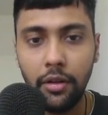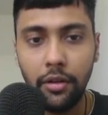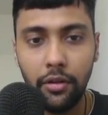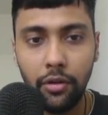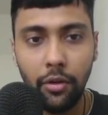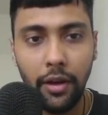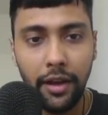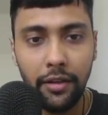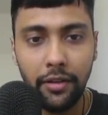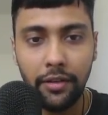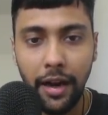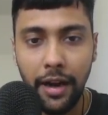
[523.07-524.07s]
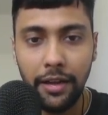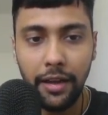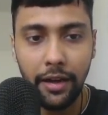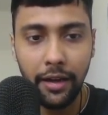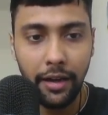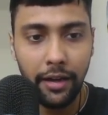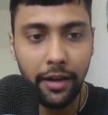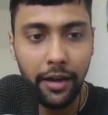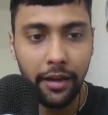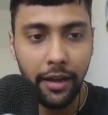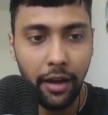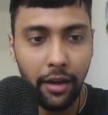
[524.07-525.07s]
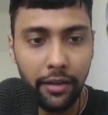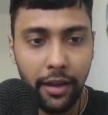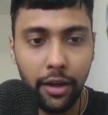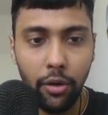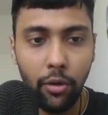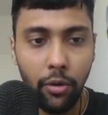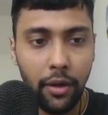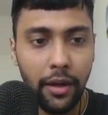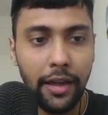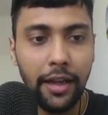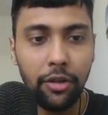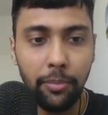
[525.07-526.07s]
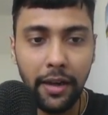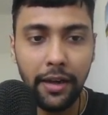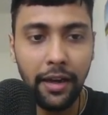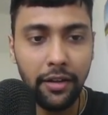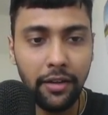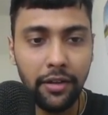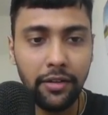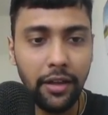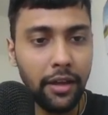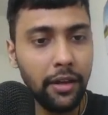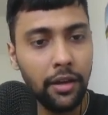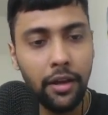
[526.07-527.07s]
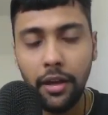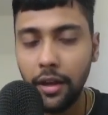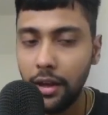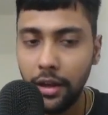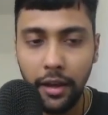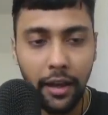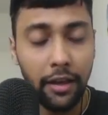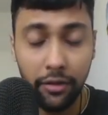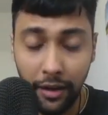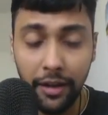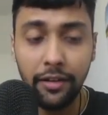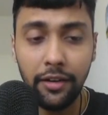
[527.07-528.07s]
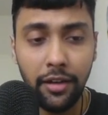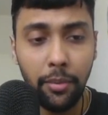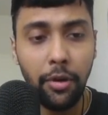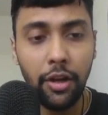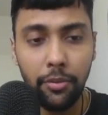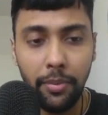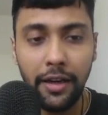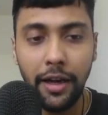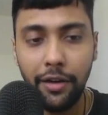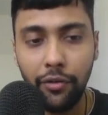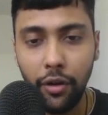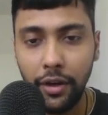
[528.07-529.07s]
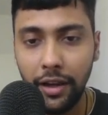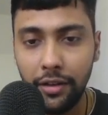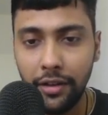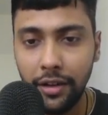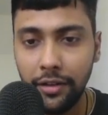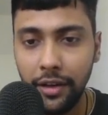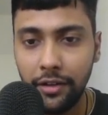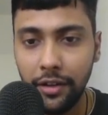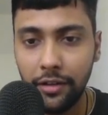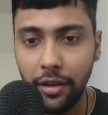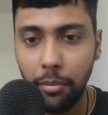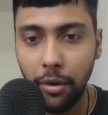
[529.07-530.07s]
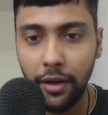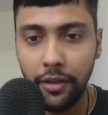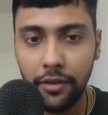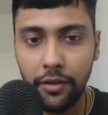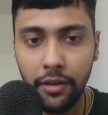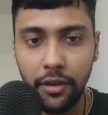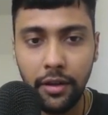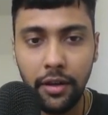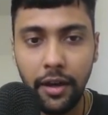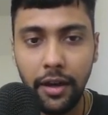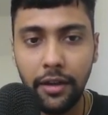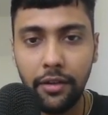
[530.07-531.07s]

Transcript: So I can just add that, and then yeah, there you go. A spent 860, A has 860 points, B 940, and C 360 points, right?